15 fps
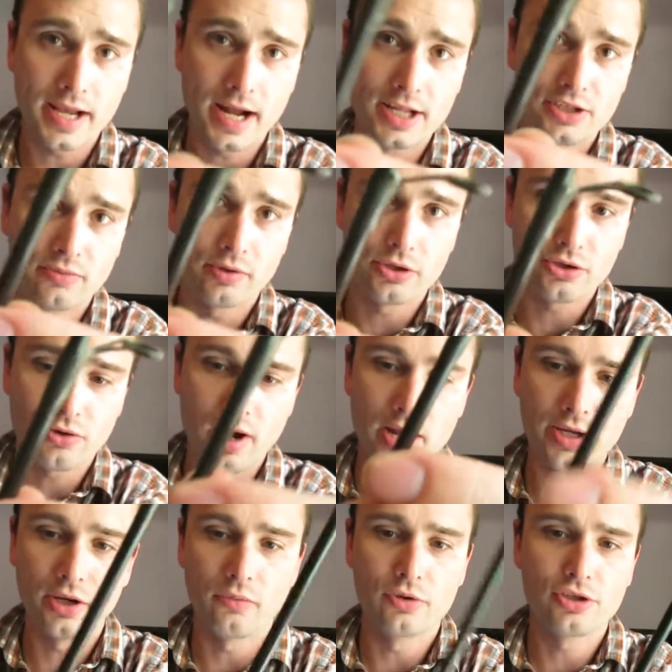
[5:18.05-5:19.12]
guides, which are
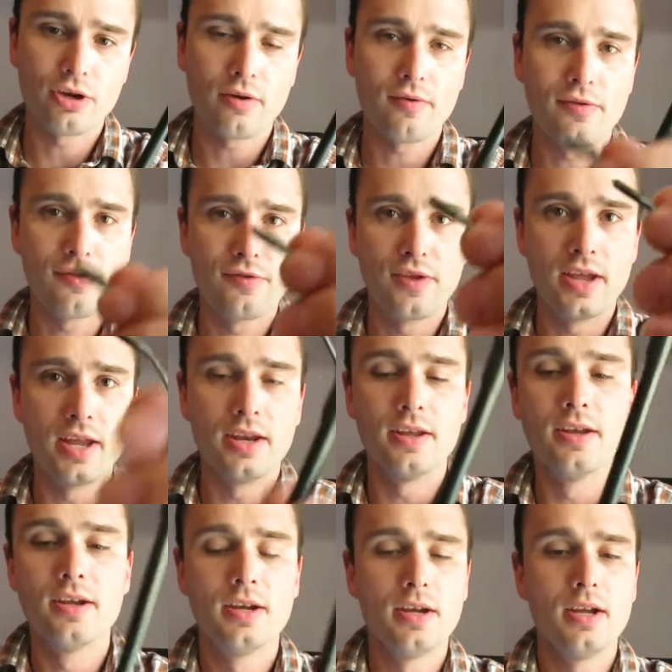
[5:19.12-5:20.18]
on here, which are
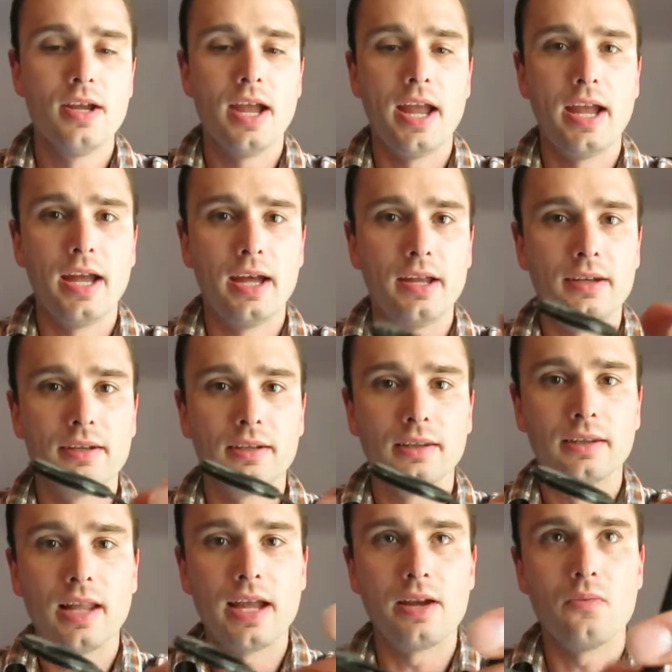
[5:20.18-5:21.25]
thin and
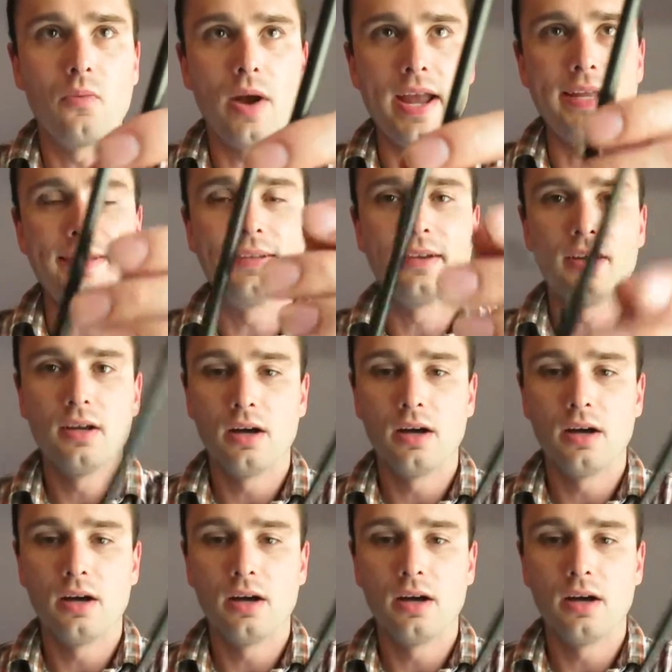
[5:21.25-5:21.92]
lightweight.